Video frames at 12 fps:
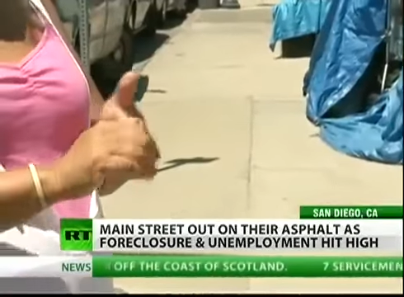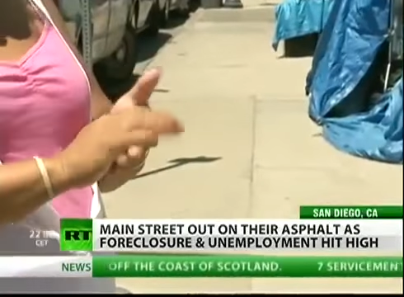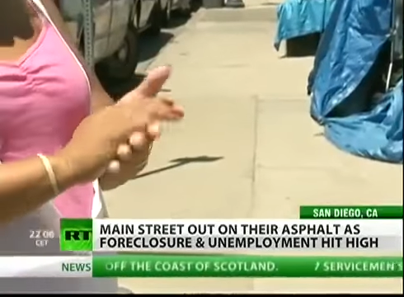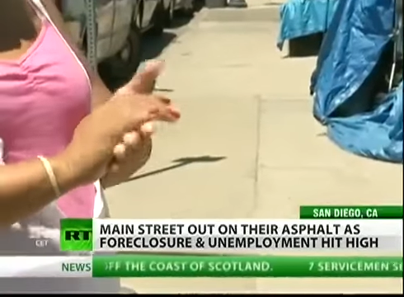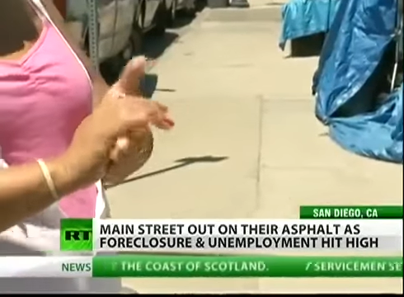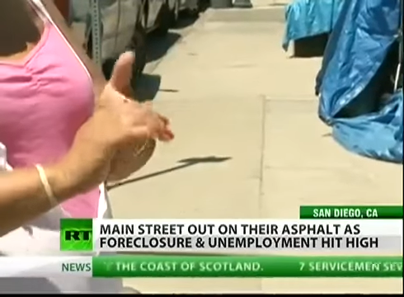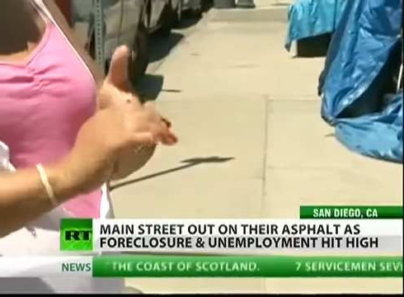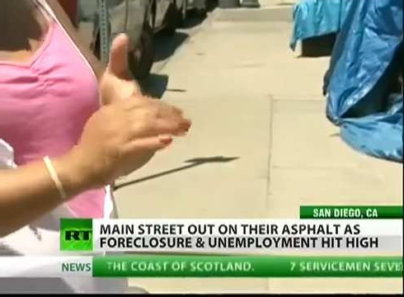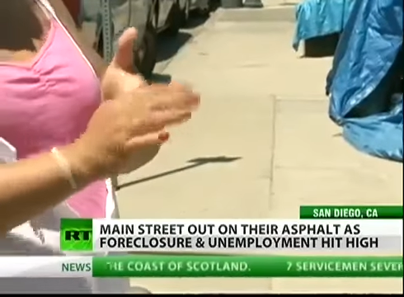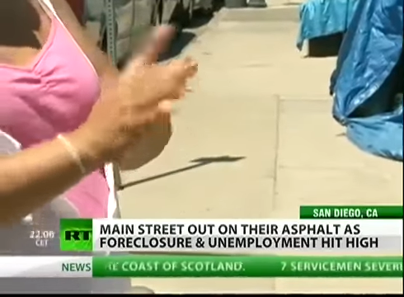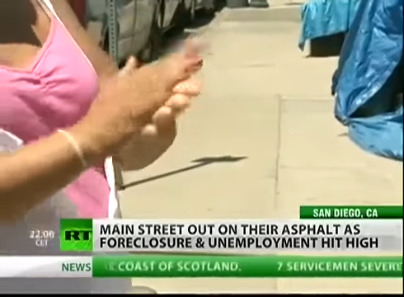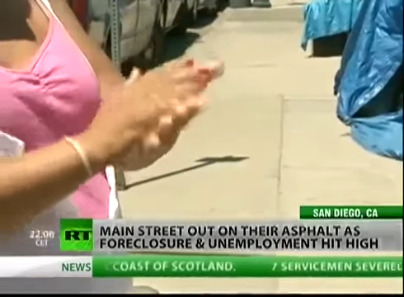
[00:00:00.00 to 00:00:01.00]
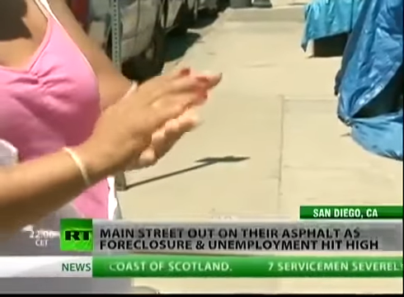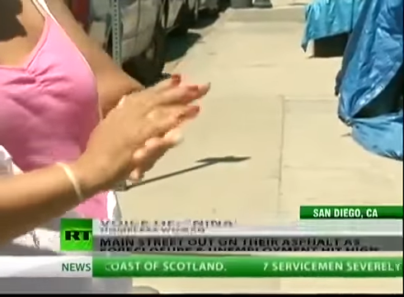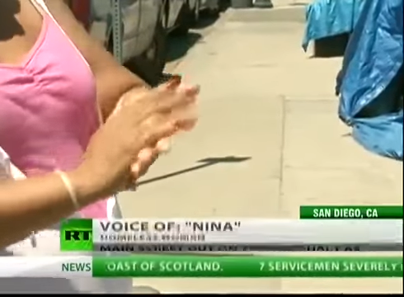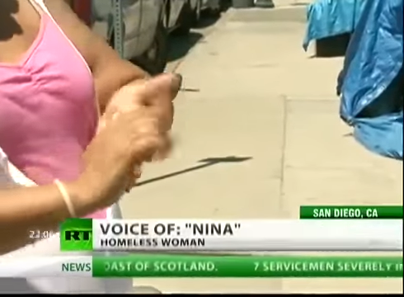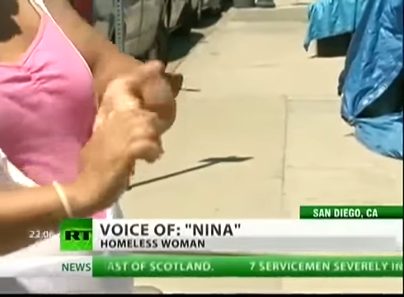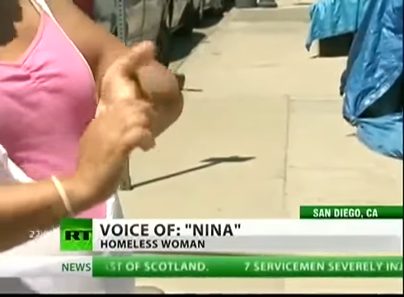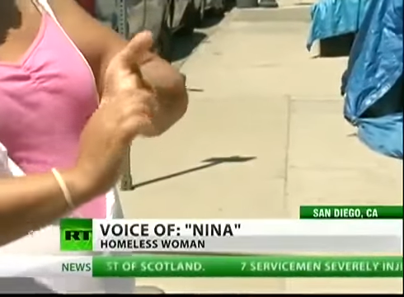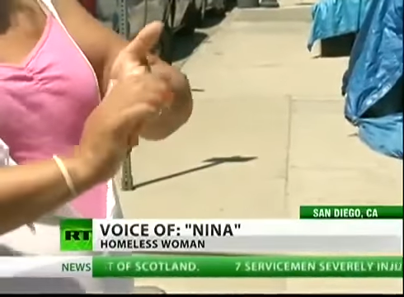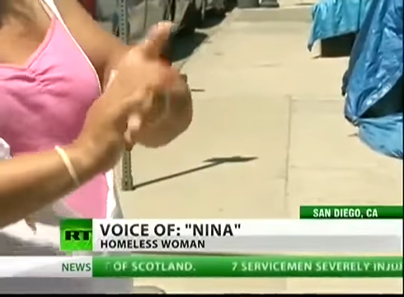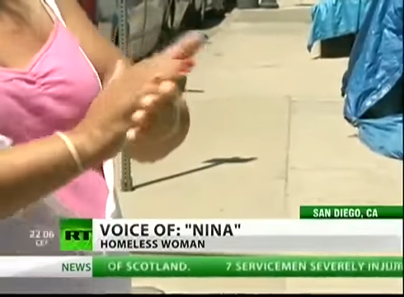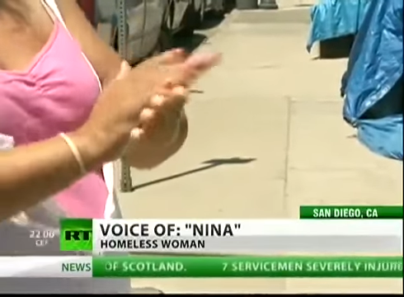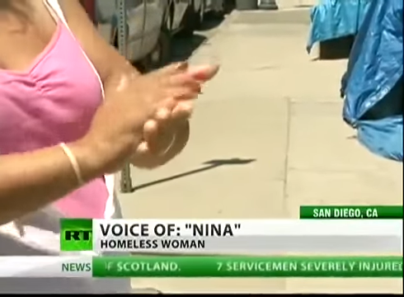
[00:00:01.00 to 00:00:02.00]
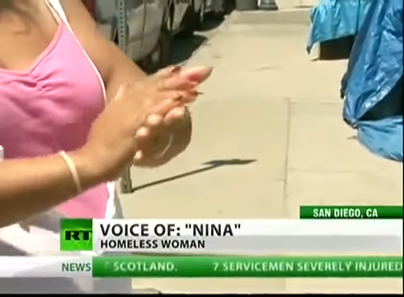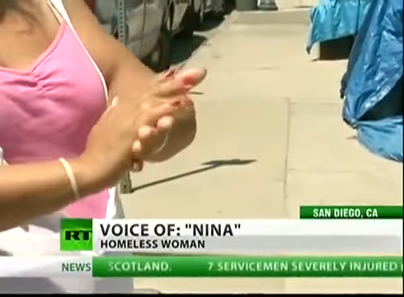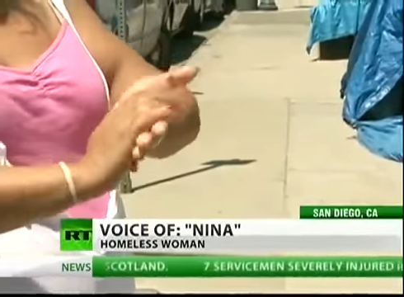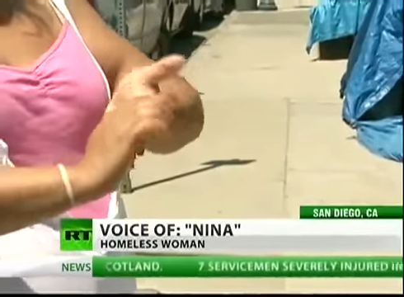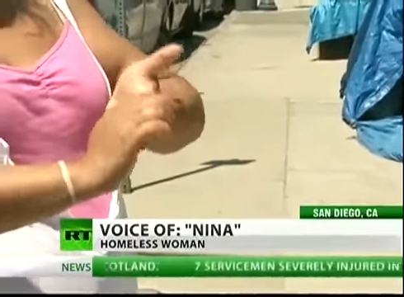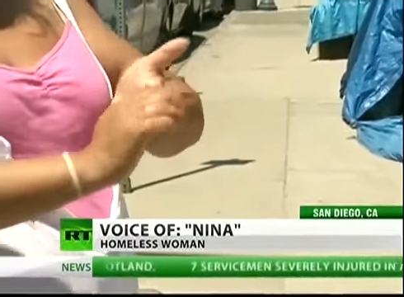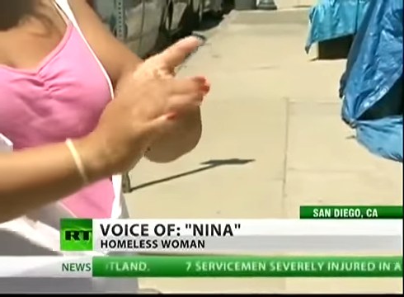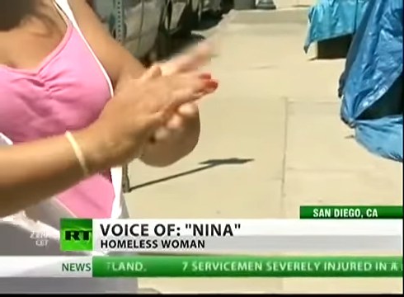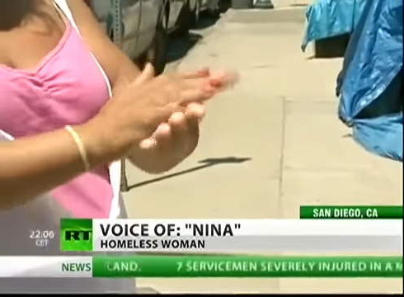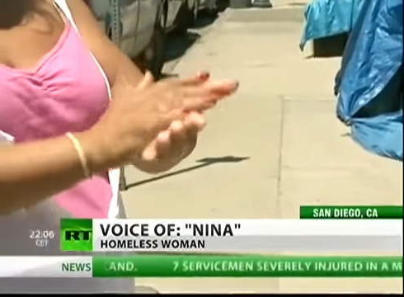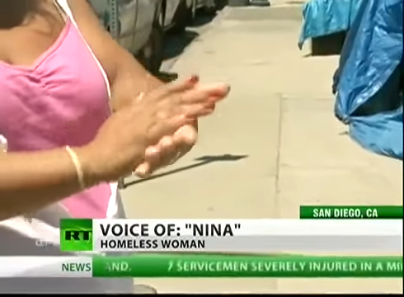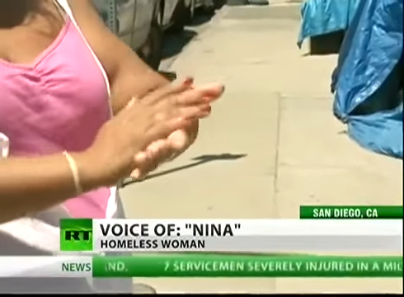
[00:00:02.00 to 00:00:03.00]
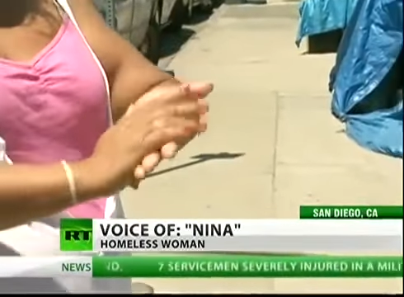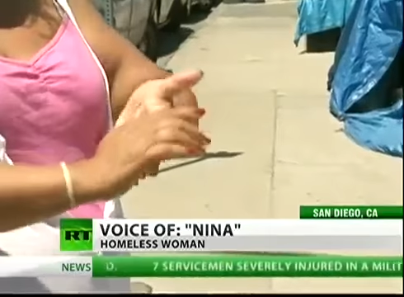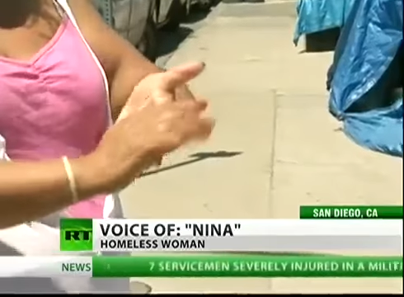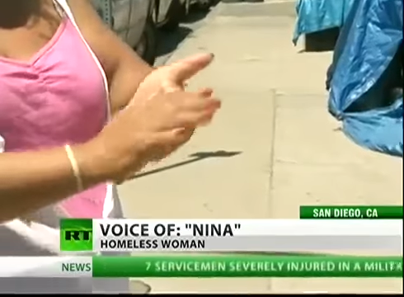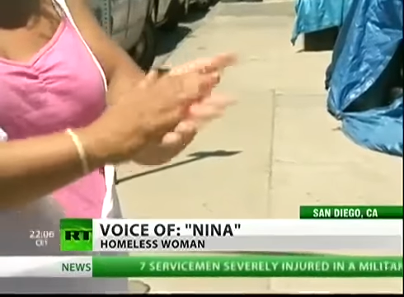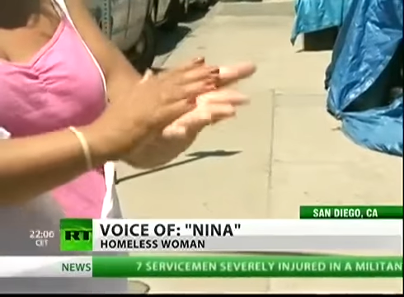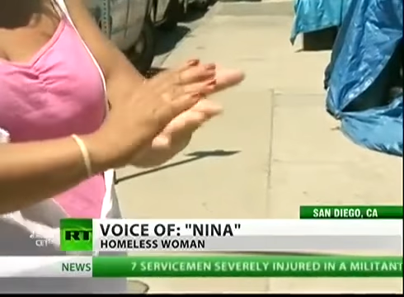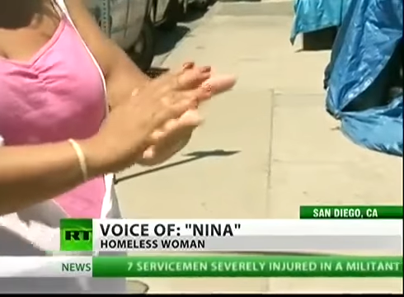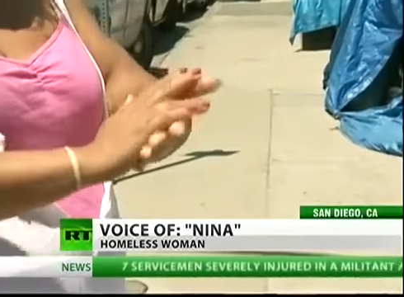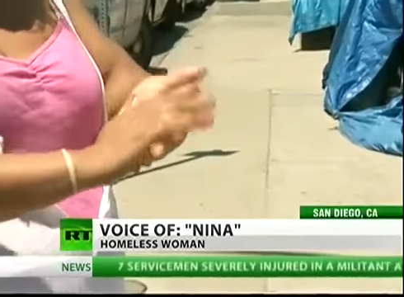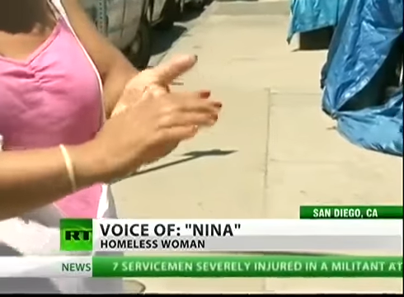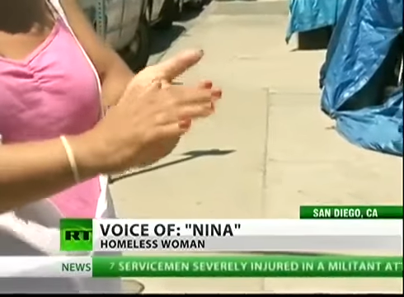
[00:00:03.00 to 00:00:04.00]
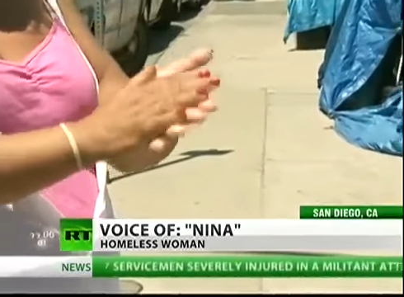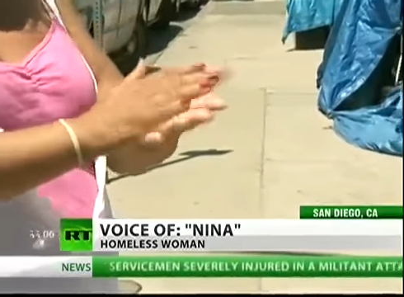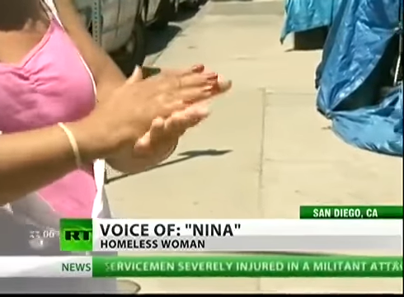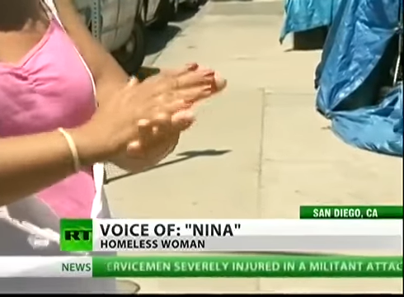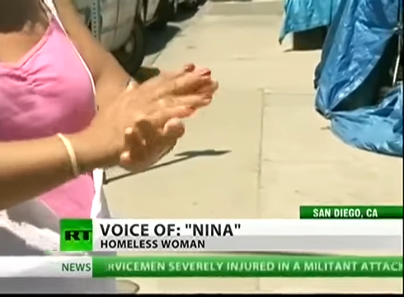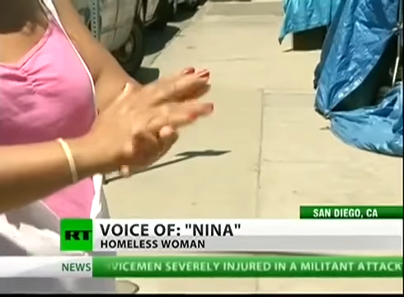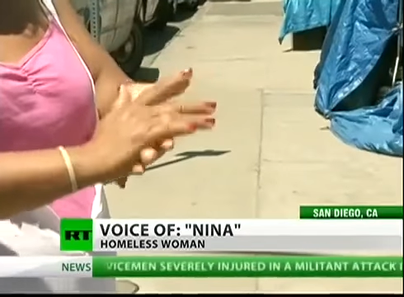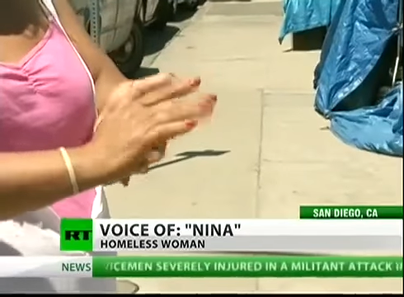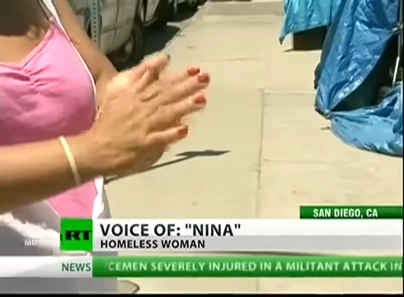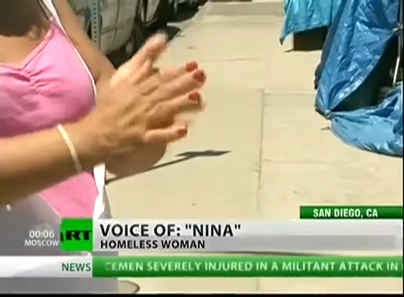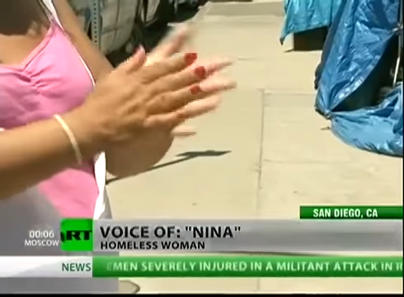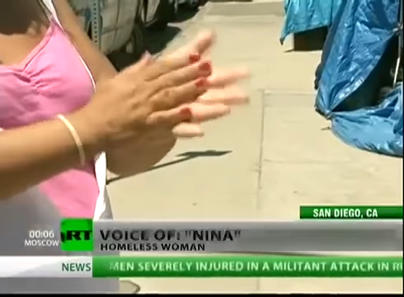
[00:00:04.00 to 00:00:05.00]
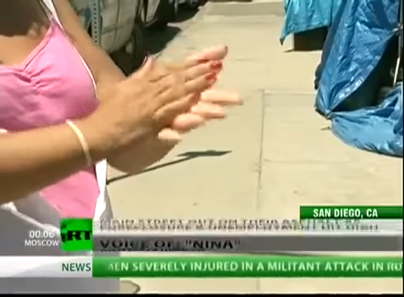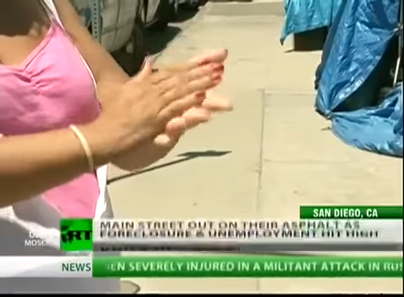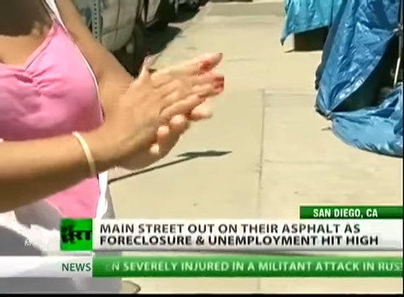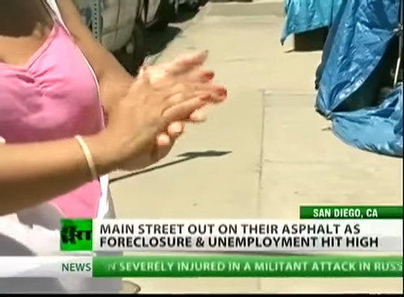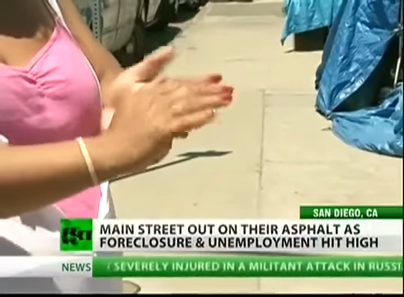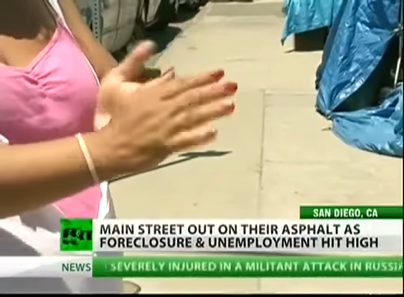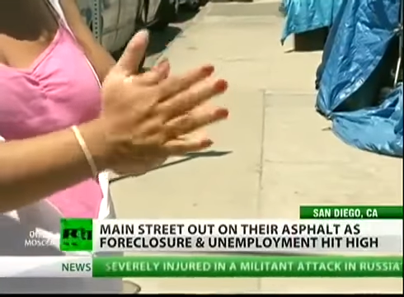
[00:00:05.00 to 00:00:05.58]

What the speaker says: Nobody's mouth can be seen.